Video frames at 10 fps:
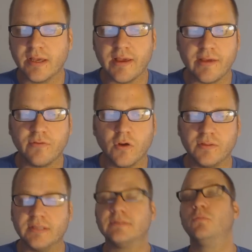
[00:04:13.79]
I have
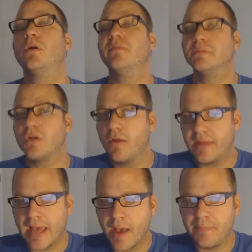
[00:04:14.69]
heard this, and one of them is called
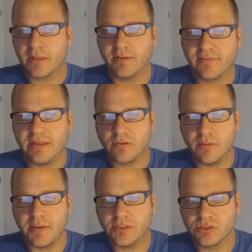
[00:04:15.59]
the Epic of
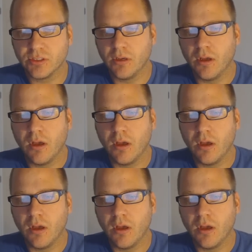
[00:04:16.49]
Gilgamesh,